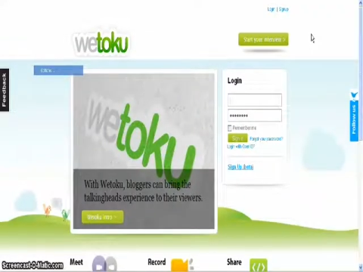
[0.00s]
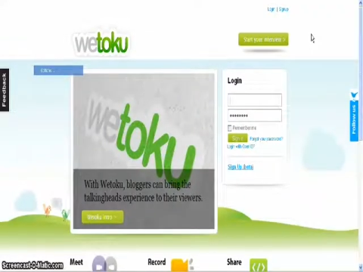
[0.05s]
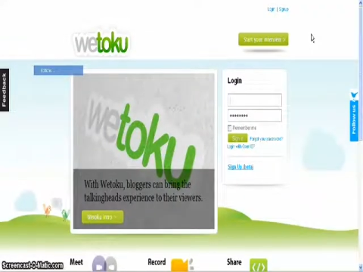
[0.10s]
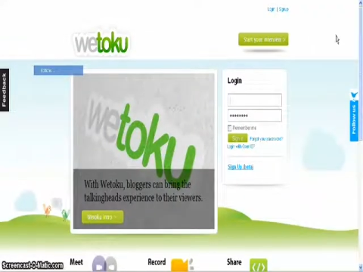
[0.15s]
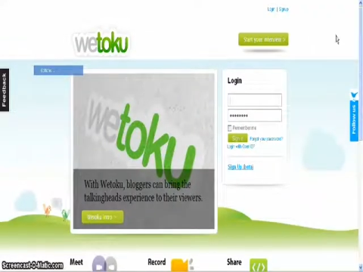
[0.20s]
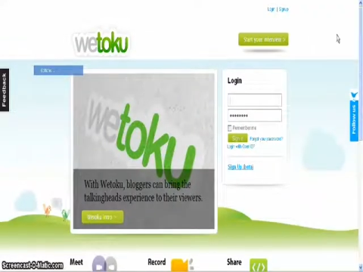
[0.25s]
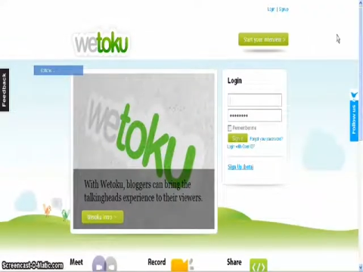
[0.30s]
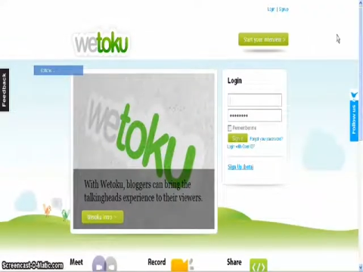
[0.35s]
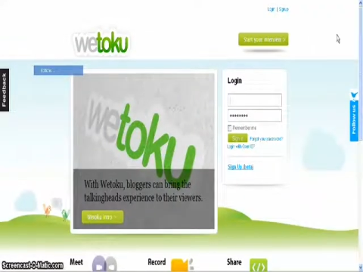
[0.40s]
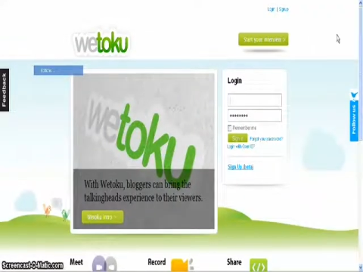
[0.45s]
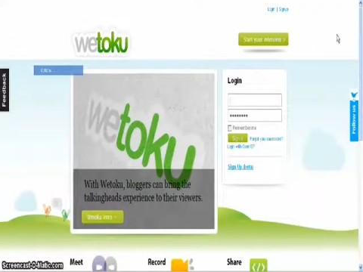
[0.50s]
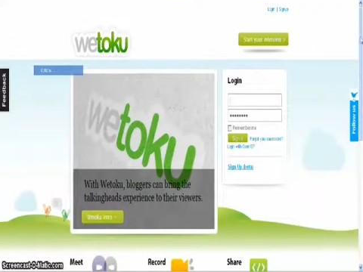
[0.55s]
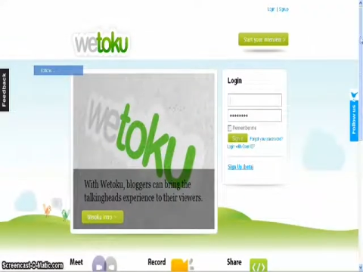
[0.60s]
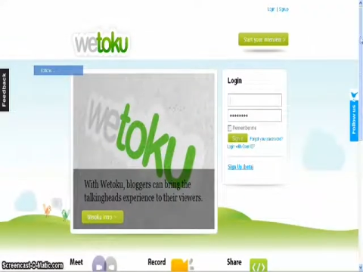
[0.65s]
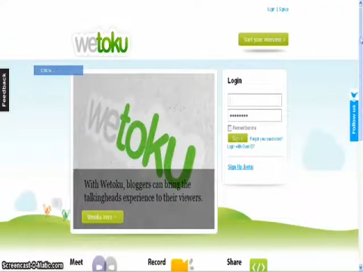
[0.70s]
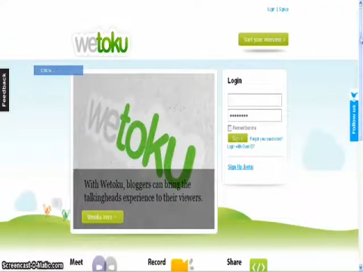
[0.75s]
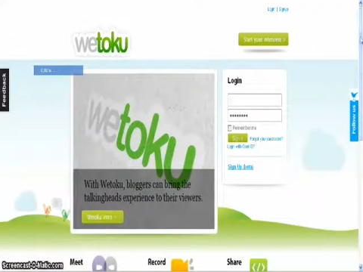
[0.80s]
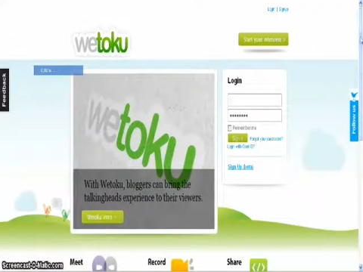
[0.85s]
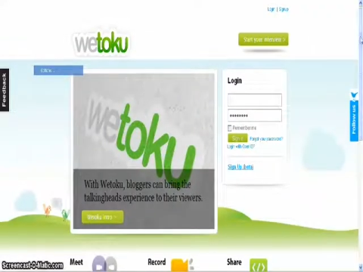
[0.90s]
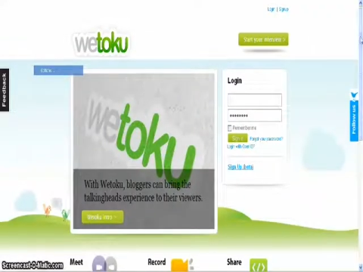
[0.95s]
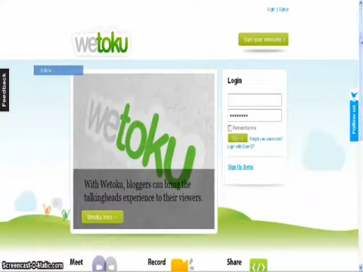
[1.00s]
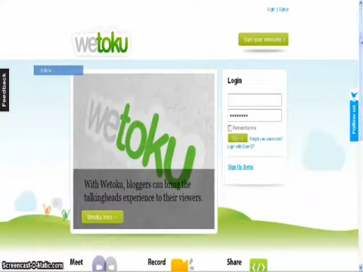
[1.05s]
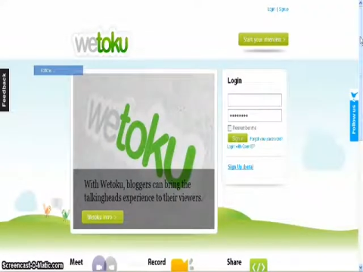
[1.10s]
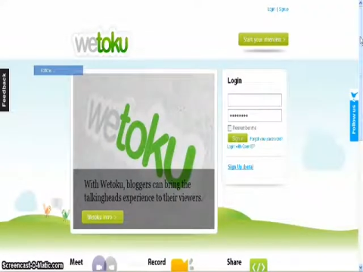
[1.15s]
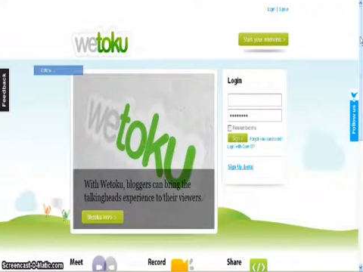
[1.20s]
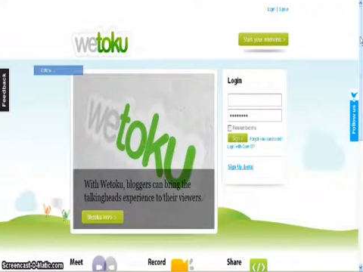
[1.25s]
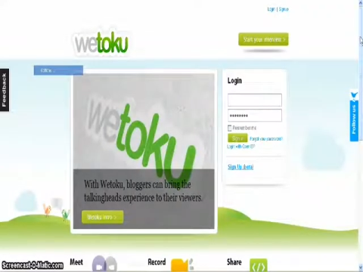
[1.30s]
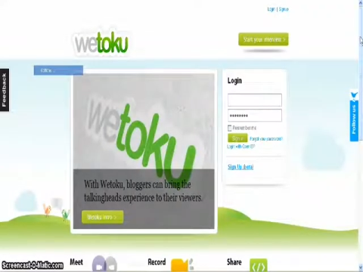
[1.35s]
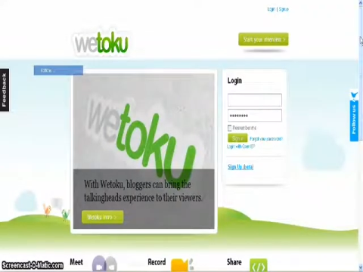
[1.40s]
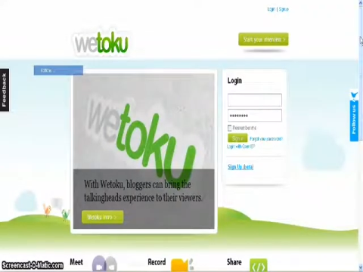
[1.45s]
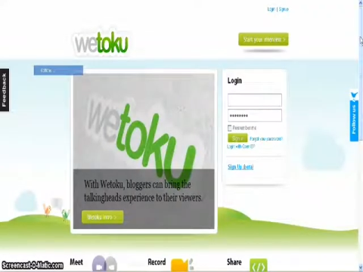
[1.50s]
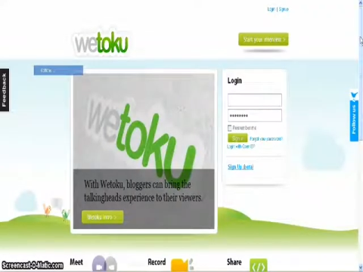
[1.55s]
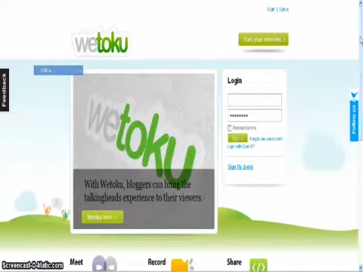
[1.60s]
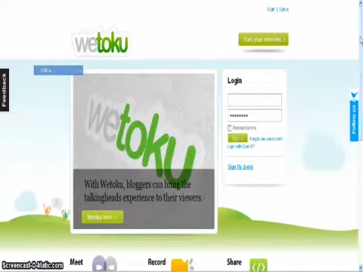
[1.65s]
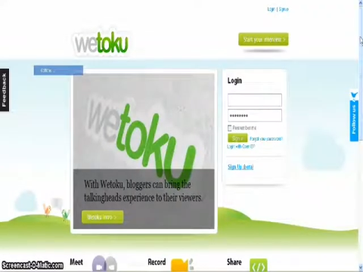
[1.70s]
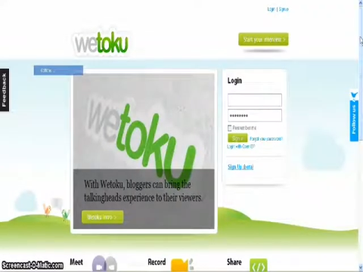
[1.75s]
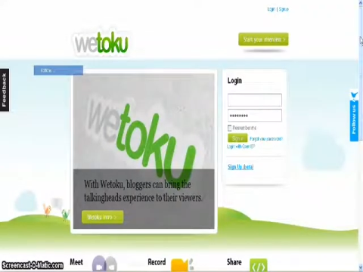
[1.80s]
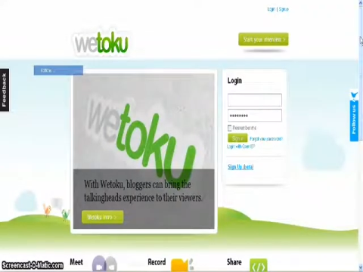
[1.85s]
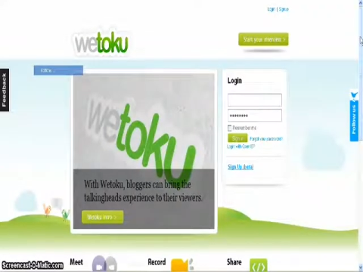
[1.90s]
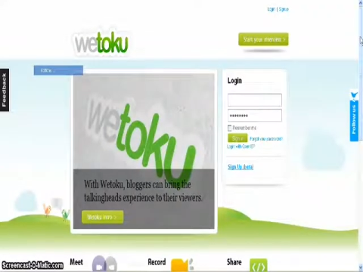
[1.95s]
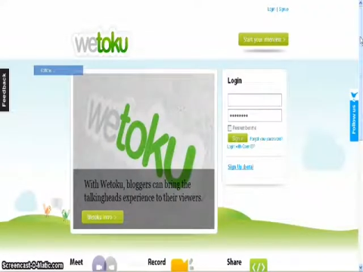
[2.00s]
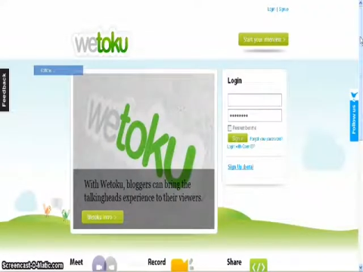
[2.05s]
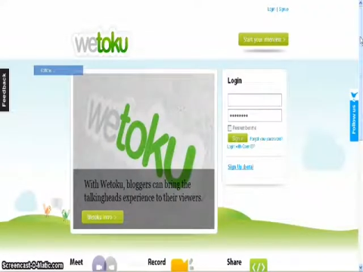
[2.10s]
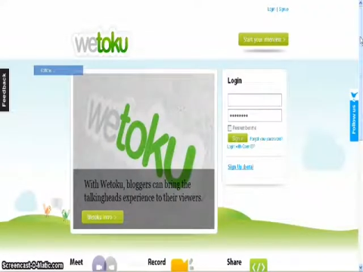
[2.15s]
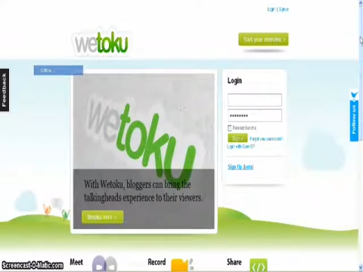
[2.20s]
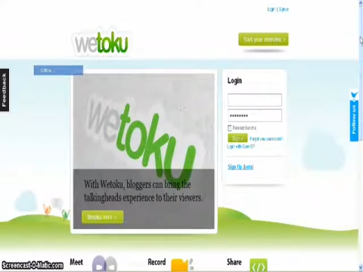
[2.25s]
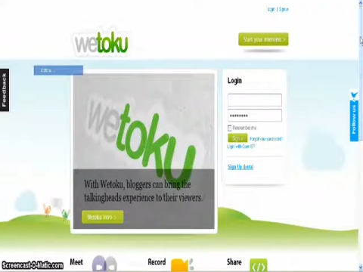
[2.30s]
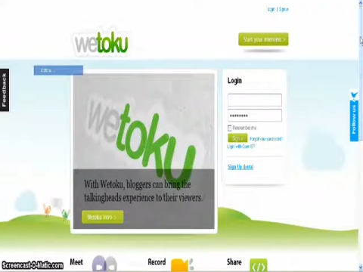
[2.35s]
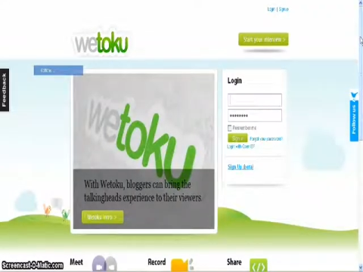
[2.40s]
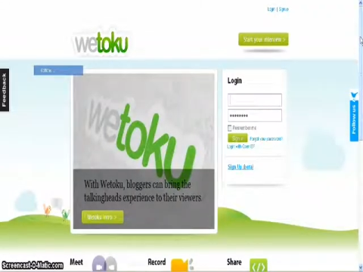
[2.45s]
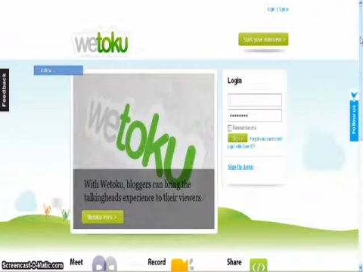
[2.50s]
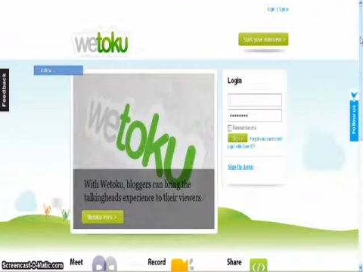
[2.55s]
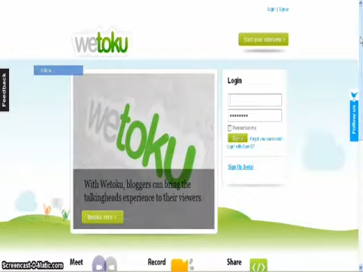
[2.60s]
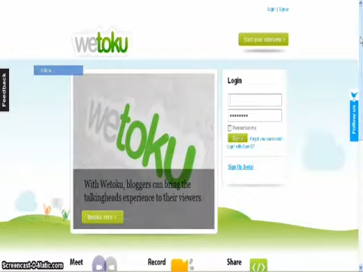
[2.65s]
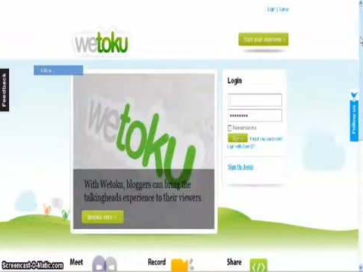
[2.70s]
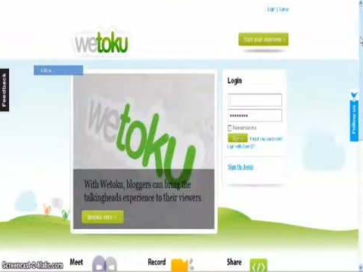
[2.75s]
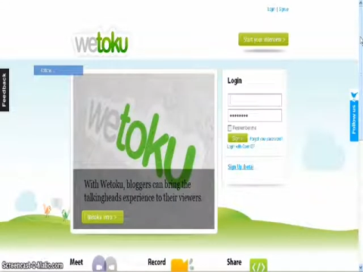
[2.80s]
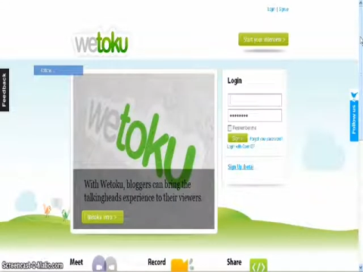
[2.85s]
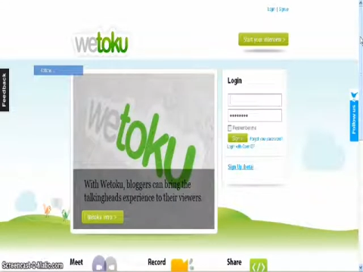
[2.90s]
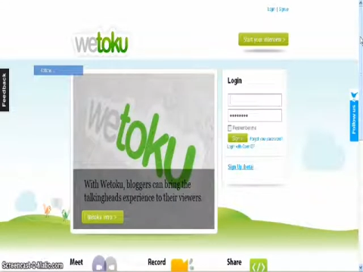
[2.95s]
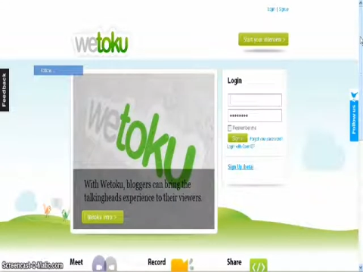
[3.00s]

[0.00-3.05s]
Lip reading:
[unreadable: no face in view]